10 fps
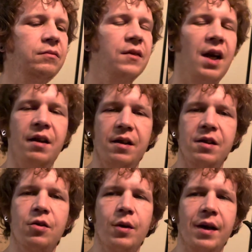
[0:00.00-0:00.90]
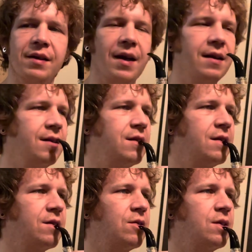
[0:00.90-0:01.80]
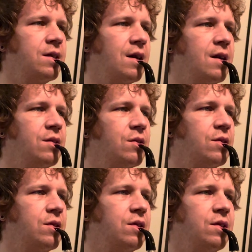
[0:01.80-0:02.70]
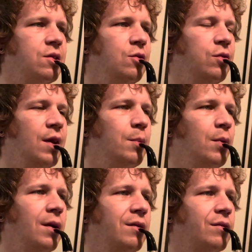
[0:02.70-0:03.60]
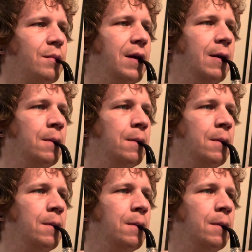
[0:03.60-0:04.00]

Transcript: I'd like to correct that. It's just their designs are just too flamboyant for me.